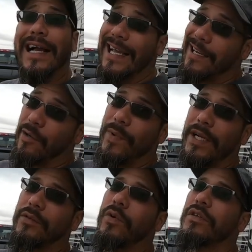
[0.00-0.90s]
I gotta go
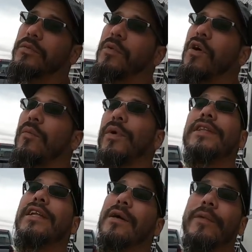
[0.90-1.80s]
back to work tomorrow,
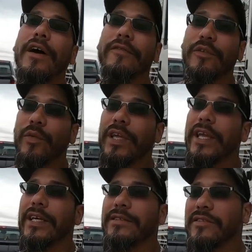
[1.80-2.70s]
but then I'll be off the
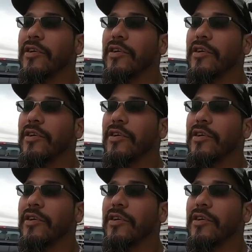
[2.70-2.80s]
weekend.